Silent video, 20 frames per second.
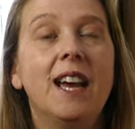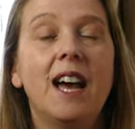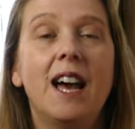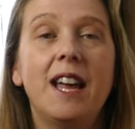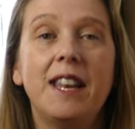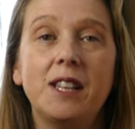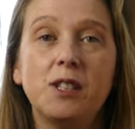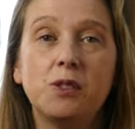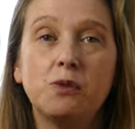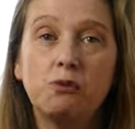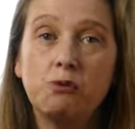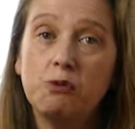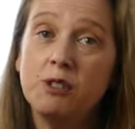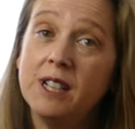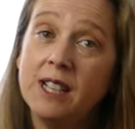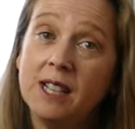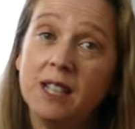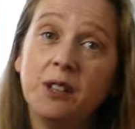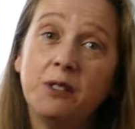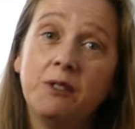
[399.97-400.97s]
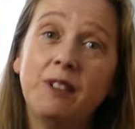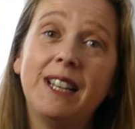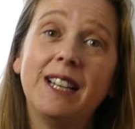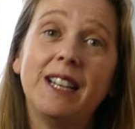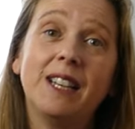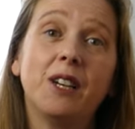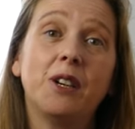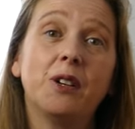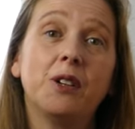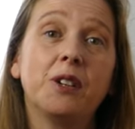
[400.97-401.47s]
and it's really,
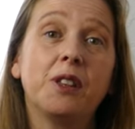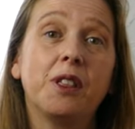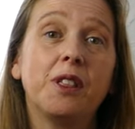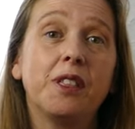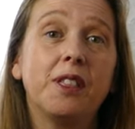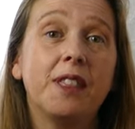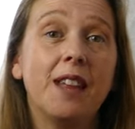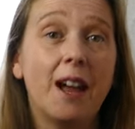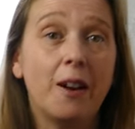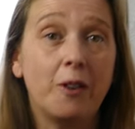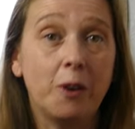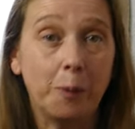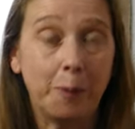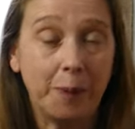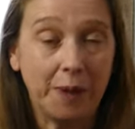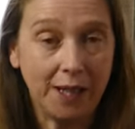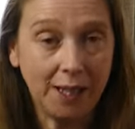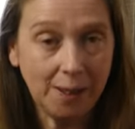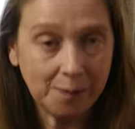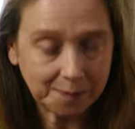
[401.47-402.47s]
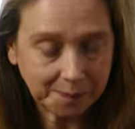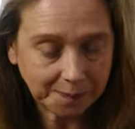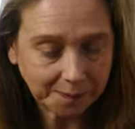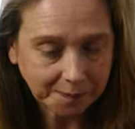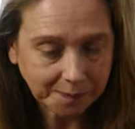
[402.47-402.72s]
really good therapy.